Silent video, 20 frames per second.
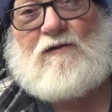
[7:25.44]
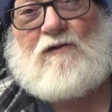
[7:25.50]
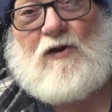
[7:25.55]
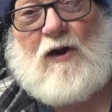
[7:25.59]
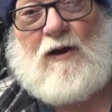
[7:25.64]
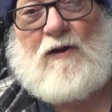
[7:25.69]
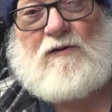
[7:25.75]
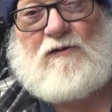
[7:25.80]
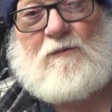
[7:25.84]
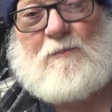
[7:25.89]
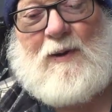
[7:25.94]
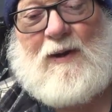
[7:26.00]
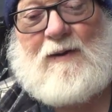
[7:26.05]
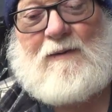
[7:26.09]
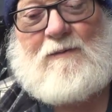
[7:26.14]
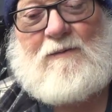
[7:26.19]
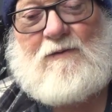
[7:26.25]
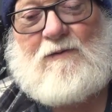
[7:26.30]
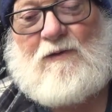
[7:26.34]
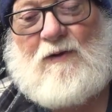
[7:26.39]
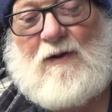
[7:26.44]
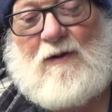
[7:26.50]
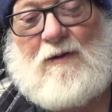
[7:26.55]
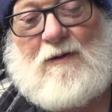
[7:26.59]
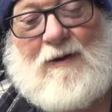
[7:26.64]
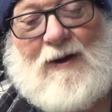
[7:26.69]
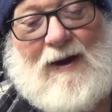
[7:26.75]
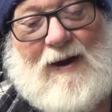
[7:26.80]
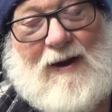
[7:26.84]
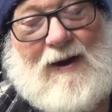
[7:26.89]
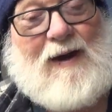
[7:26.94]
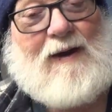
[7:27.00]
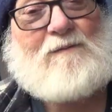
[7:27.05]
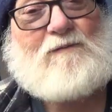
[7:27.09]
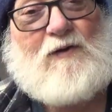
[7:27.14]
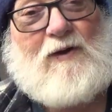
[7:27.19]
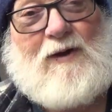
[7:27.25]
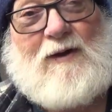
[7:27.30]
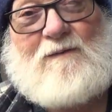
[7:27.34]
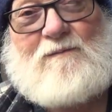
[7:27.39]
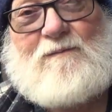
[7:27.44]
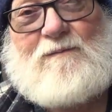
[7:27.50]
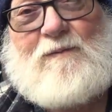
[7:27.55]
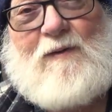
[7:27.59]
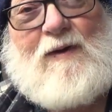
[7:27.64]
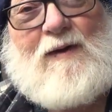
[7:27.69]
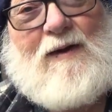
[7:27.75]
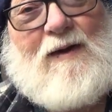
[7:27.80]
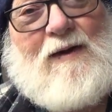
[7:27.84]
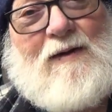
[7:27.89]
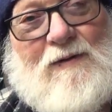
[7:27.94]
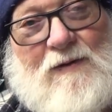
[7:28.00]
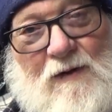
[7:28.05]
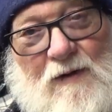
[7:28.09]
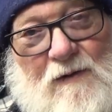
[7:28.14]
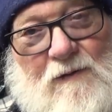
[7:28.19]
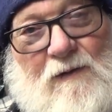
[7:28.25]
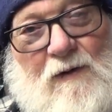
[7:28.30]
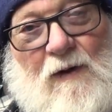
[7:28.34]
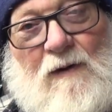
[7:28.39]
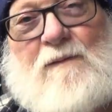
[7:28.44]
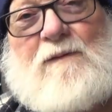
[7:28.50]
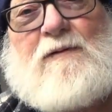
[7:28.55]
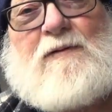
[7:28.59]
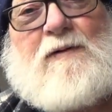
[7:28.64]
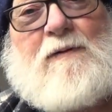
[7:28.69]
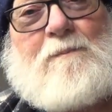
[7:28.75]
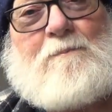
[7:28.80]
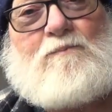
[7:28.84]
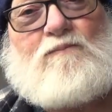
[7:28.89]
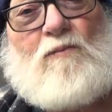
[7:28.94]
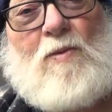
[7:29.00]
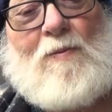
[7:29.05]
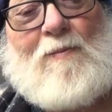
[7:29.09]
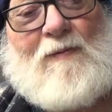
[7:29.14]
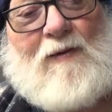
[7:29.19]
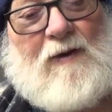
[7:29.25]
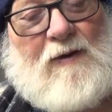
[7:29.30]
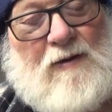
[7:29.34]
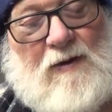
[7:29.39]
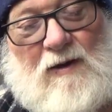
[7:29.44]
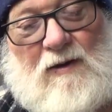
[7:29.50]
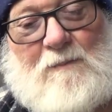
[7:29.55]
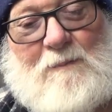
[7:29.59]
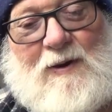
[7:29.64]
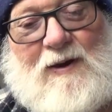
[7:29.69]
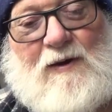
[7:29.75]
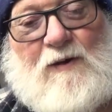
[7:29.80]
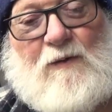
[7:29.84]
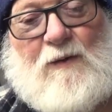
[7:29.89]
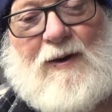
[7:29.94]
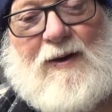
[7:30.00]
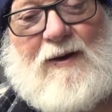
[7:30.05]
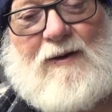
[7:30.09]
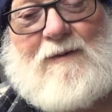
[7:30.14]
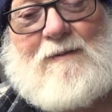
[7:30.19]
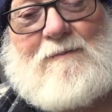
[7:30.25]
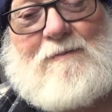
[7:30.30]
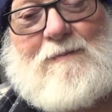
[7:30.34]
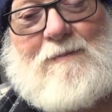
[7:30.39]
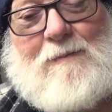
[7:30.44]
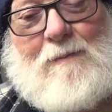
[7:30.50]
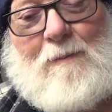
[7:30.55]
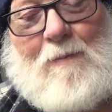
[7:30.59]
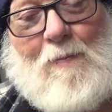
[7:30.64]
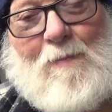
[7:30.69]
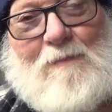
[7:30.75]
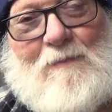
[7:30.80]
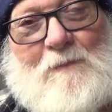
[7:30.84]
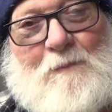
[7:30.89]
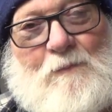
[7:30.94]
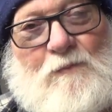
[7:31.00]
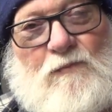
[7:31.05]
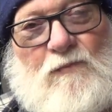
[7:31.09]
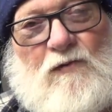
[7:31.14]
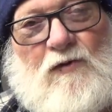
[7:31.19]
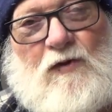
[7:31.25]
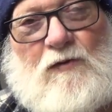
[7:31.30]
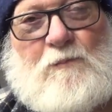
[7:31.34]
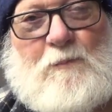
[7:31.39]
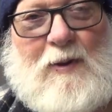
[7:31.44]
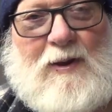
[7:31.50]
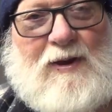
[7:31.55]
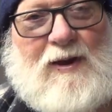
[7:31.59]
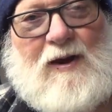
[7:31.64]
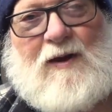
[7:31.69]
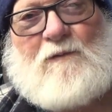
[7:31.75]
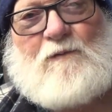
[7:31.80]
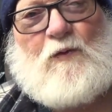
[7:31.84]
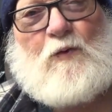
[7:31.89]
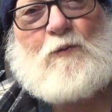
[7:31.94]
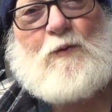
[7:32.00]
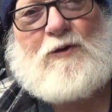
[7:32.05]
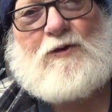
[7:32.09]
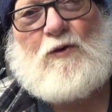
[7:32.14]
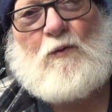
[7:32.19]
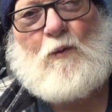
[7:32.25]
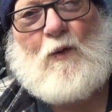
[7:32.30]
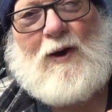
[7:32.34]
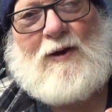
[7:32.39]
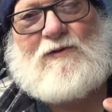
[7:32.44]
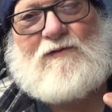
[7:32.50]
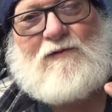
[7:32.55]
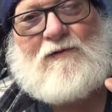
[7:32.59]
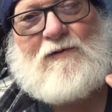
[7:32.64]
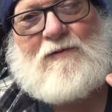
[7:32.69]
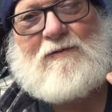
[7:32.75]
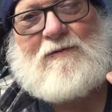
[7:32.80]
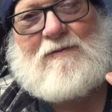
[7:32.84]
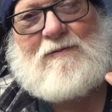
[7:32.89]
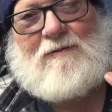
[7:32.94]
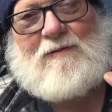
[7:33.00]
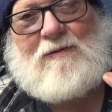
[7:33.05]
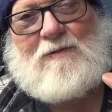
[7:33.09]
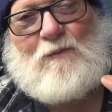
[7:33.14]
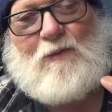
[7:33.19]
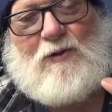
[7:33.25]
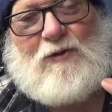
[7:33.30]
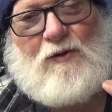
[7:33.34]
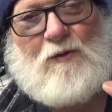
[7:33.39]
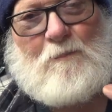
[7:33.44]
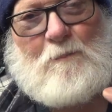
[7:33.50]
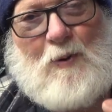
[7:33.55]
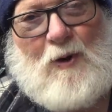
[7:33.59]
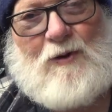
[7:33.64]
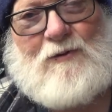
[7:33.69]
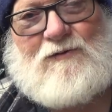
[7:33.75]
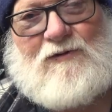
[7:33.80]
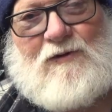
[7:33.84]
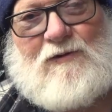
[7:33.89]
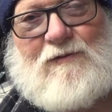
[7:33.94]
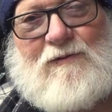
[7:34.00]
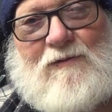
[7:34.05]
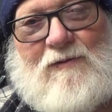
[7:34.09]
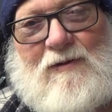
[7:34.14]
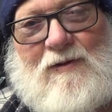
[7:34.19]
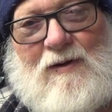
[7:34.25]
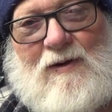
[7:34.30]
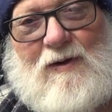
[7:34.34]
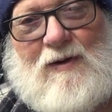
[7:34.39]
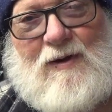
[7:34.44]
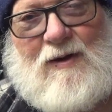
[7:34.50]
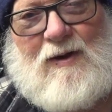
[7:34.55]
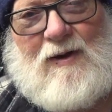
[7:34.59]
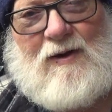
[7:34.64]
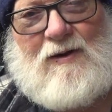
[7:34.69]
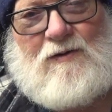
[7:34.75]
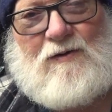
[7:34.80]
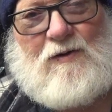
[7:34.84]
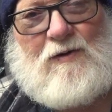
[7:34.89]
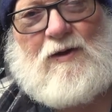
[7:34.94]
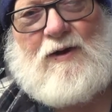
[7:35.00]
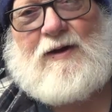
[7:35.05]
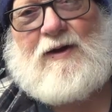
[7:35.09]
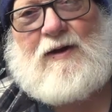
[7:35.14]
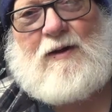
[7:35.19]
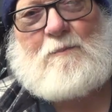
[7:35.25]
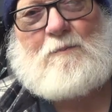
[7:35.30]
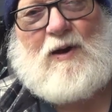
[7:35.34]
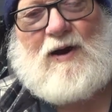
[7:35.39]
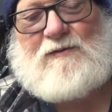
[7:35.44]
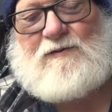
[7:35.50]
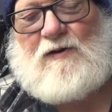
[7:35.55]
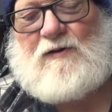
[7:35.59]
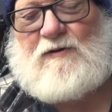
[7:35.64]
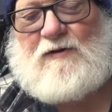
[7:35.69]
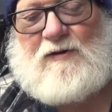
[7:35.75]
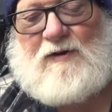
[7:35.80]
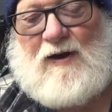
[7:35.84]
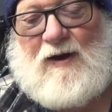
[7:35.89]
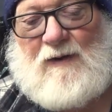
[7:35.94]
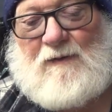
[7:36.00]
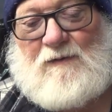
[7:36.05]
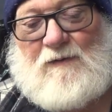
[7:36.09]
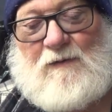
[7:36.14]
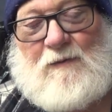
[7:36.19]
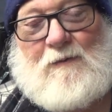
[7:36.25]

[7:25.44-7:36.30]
charge me. So I have to give their service a little bit of credit. Just be careful when you watch, when you purchase, you're looking at budget stuff,